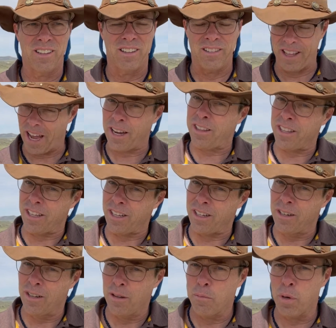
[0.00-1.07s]
that did
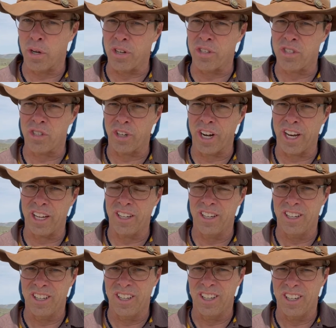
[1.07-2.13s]
put a strain
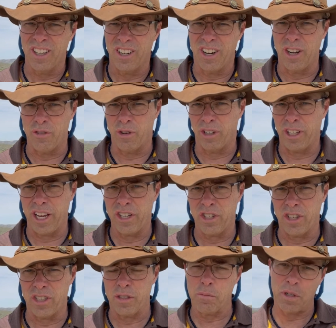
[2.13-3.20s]
on
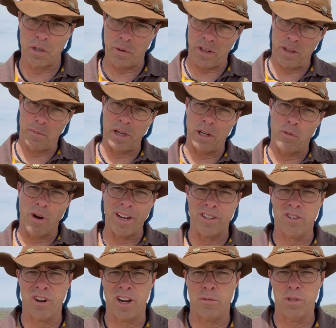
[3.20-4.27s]
relations between the big white
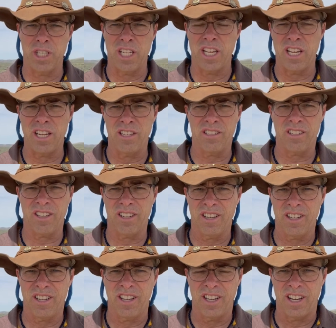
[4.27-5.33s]
tribe in the east
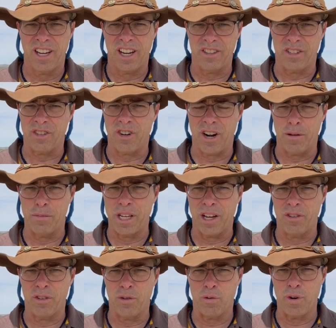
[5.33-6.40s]
and the tribes
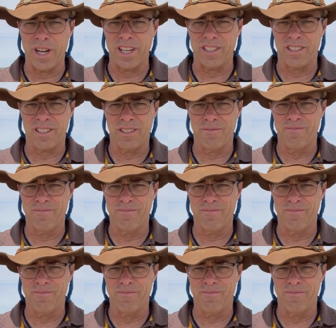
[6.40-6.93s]
out in the west.